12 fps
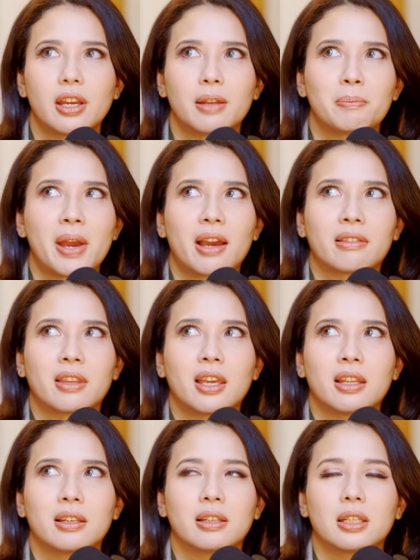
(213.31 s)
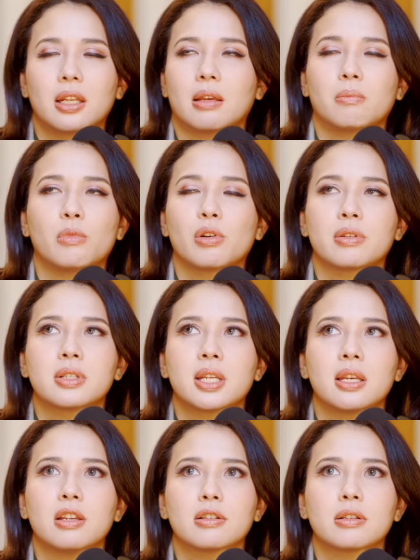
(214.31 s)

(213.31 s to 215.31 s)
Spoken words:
And back then, like more than 10 years